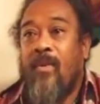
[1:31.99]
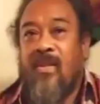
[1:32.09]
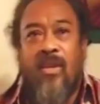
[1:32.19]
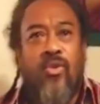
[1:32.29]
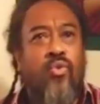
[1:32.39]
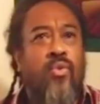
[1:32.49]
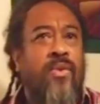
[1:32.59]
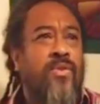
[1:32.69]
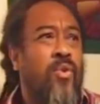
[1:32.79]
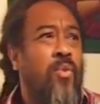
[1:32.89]
You say the
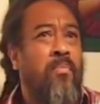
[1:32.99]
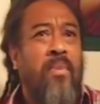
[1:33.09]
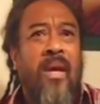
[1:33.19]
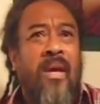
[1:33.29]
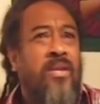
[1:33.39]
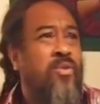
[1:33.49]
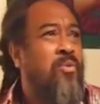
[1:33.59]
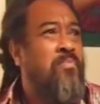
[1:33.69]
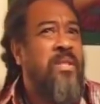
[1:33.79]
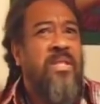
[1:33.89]
truth is
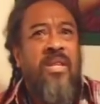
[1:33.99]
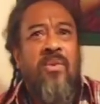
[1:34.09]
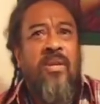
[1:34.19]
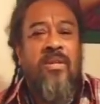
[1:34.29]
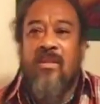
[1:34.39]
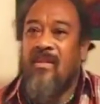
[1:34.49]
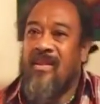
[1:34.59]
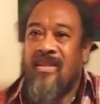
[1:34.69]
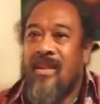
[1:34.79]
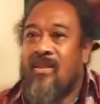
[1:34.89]
so mysterious. It's
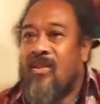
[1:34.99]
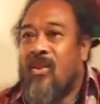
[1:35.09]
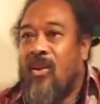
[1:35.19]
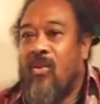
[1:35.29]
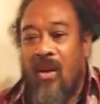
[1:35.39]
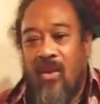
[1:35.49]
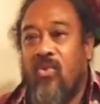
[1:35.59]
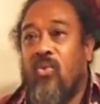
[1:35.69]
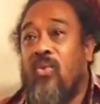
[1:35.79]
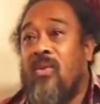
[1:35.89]
nonsense at all. You are
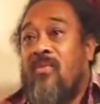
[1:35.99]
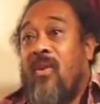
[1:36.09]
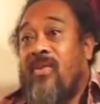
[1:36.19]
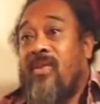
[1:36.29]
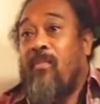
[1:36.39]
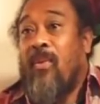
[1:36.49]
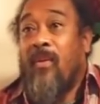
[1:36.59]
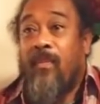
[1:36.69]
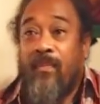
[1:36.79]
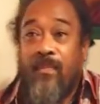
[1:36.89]
the truth. It's very
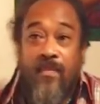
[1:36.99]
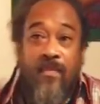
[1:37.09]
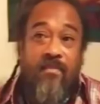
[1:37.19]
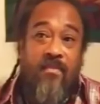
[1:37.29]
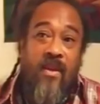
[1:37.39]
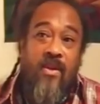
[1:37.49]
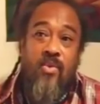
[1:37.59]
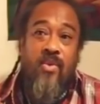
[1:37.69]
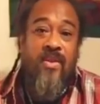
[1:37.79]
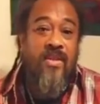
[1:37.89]
simple.
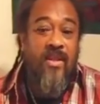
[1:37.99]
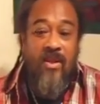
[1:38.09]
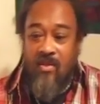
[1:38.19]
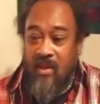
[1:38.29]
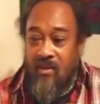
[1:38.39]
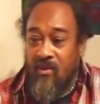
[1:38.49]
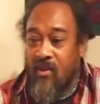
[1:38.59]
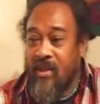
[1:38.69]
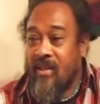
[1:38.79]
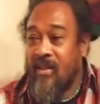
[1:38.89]
Truth is they don't want to
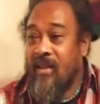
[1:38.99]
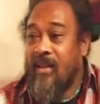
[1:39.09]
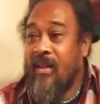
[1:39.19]
know it.